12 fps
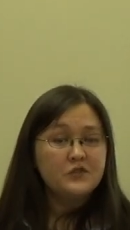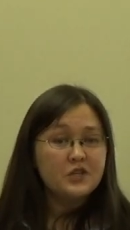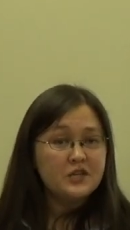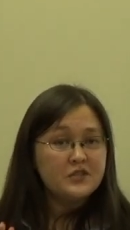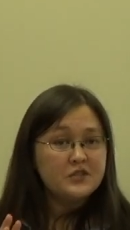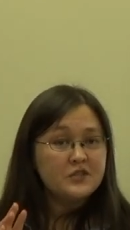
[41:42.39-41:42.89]

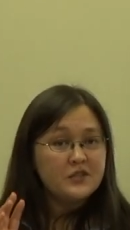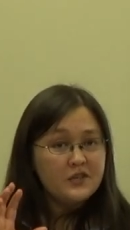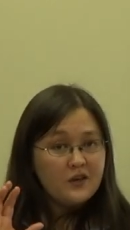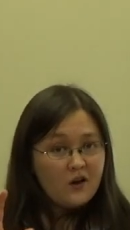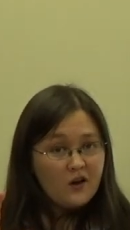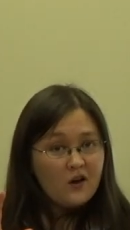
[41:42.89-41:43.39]
just
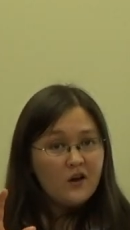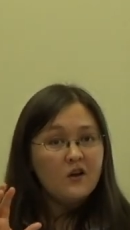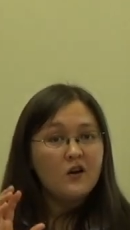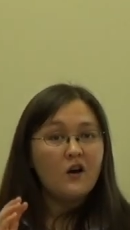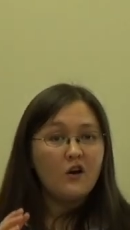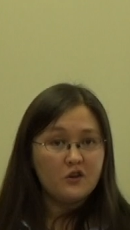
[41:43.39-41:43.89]
the
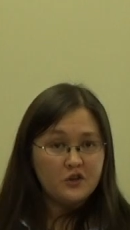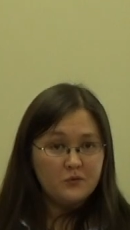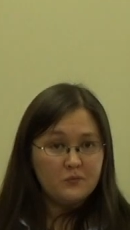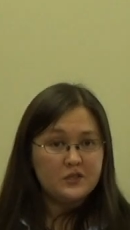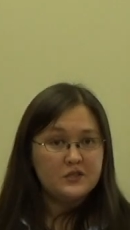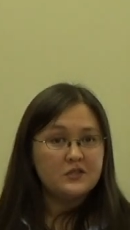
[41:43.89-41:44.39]

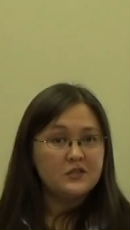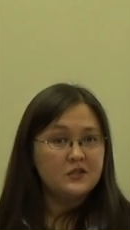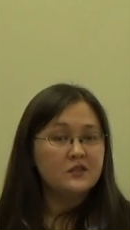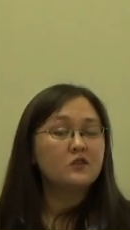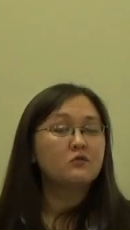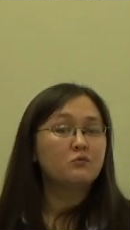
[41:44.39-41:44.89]
argument,
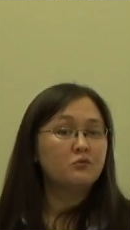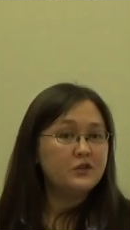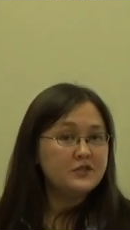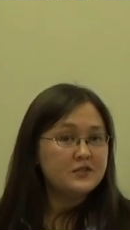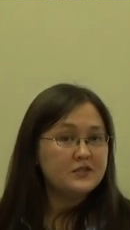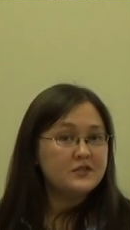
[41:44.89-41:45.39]
the
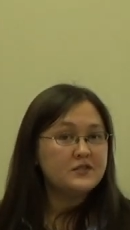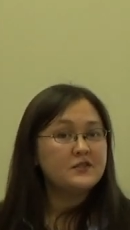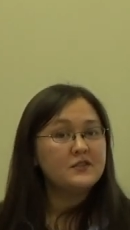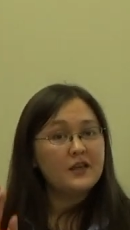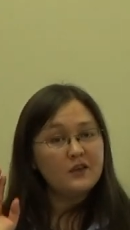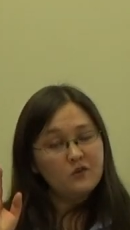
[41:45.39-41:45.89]

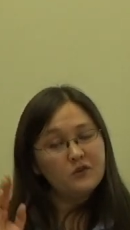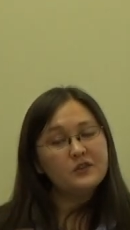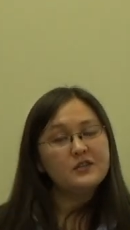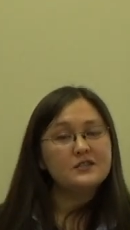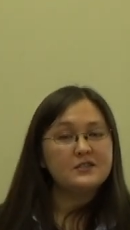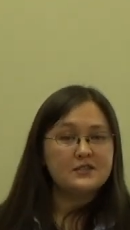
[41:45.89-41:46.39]
reasons that your
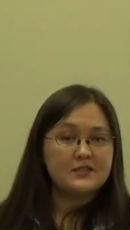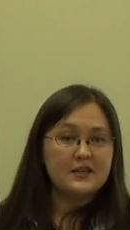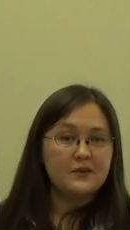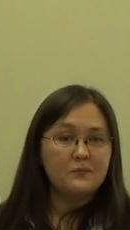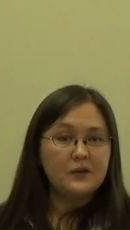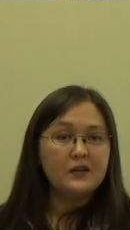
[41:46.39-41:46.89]
thesis
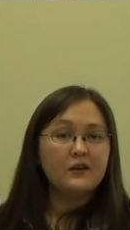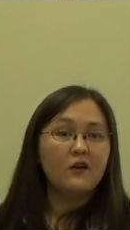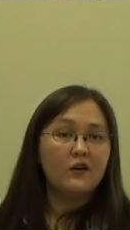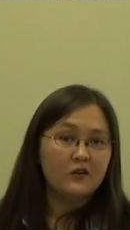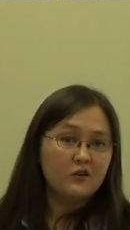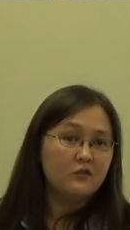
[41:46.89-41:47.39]
statement
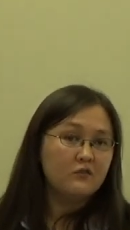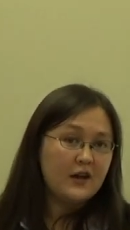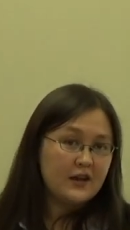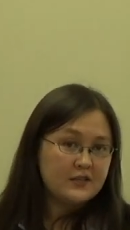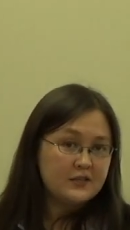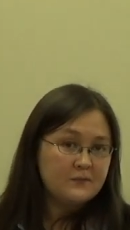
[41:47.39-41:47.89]
are
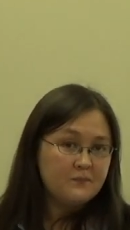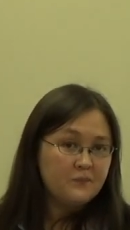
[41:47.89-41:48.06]
correct.